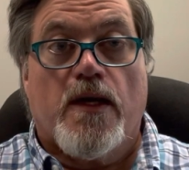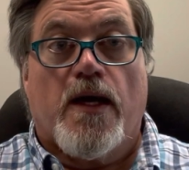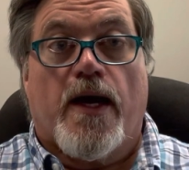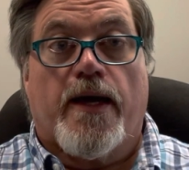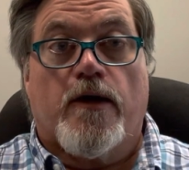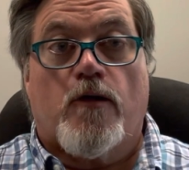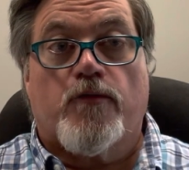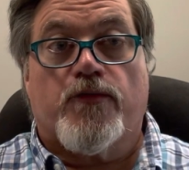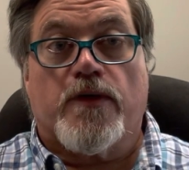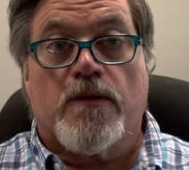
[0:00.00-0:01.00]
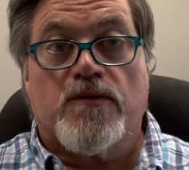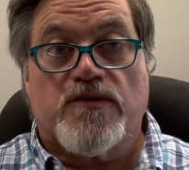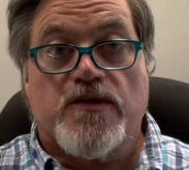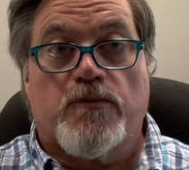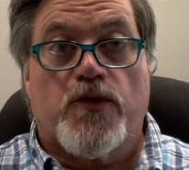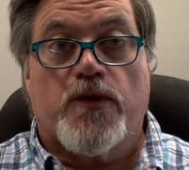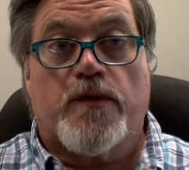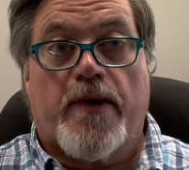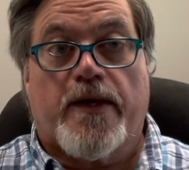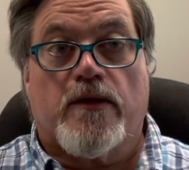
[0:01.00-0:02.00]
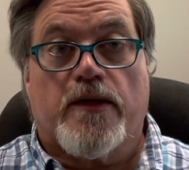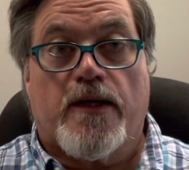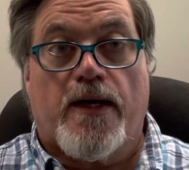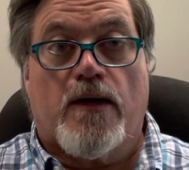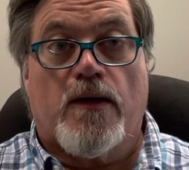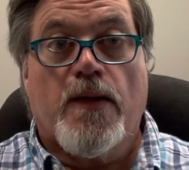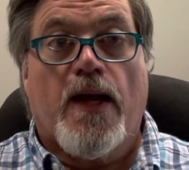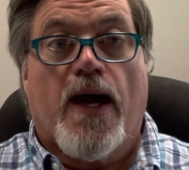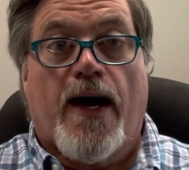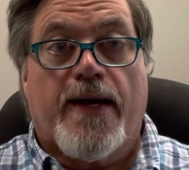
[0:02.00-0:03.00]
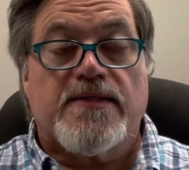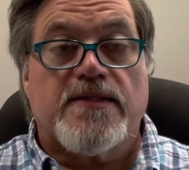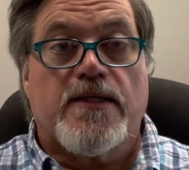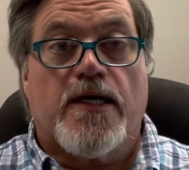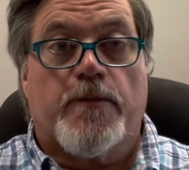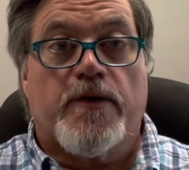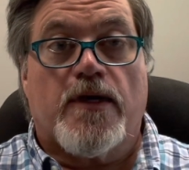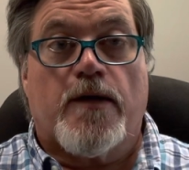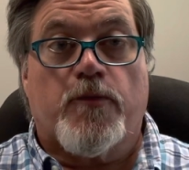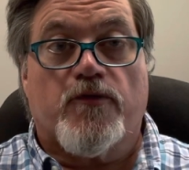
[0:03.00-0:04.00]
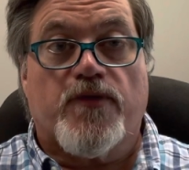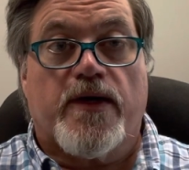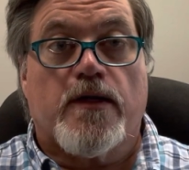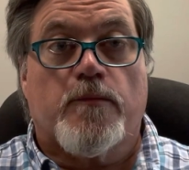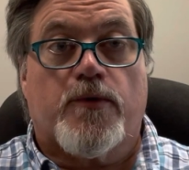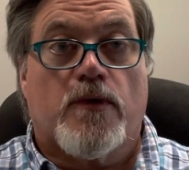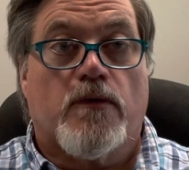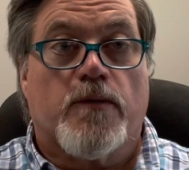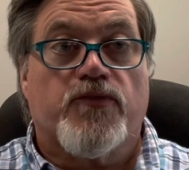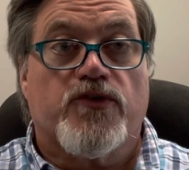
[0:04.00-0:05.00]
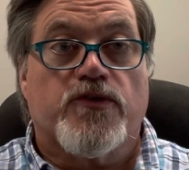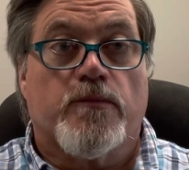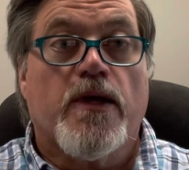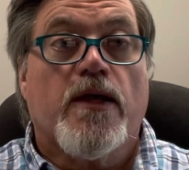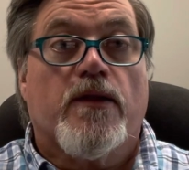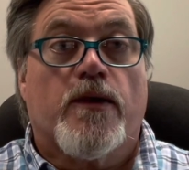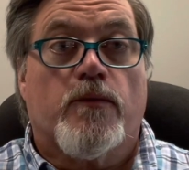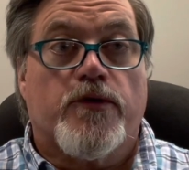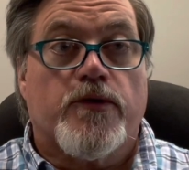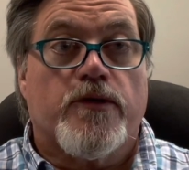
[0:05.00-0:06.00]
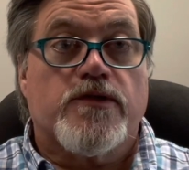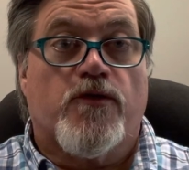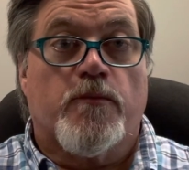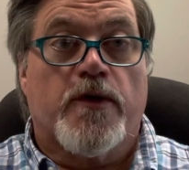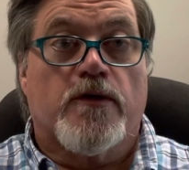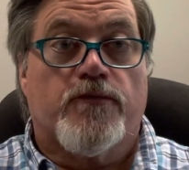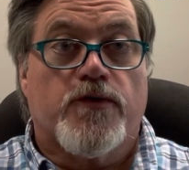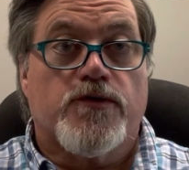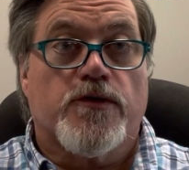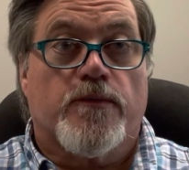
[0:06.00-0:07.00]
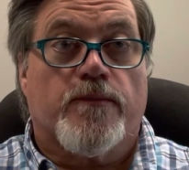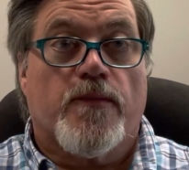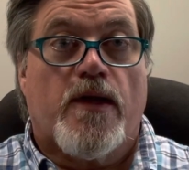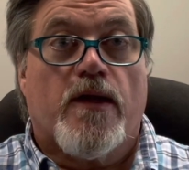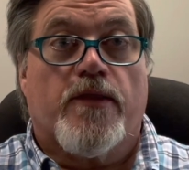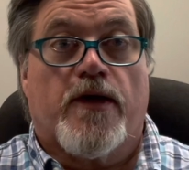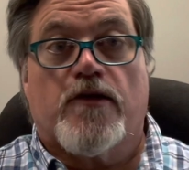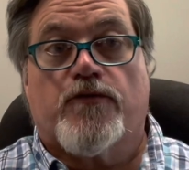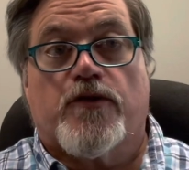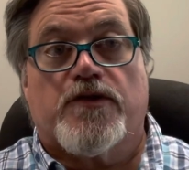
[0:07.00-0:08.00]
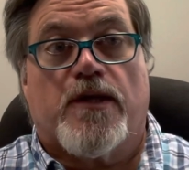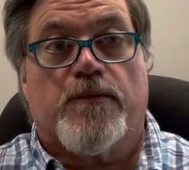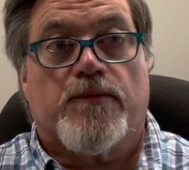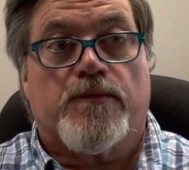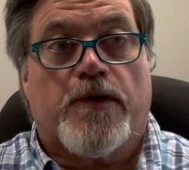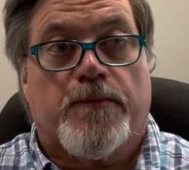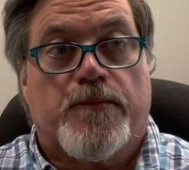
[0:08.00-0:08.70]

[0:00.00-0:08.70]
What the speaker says: and hopefully, since I'm doing it manually now, IT coming up or finding a program system that will do this for me in the future. Thank you for your time. Right.